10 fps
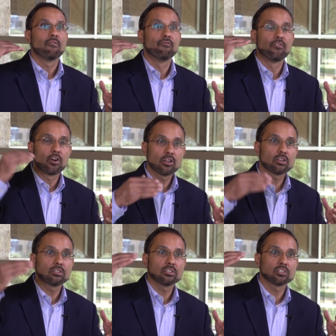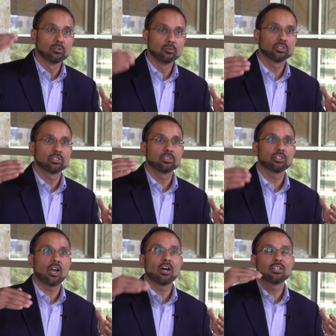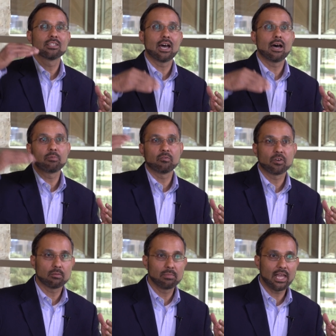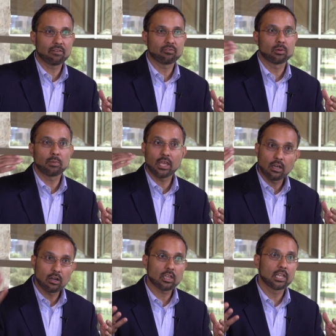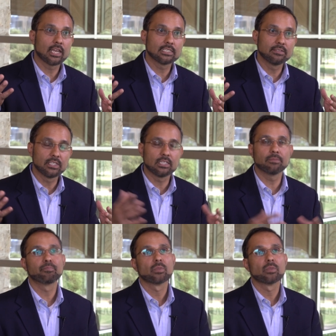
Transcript: vertical solutions on top of our platform and our connectivity.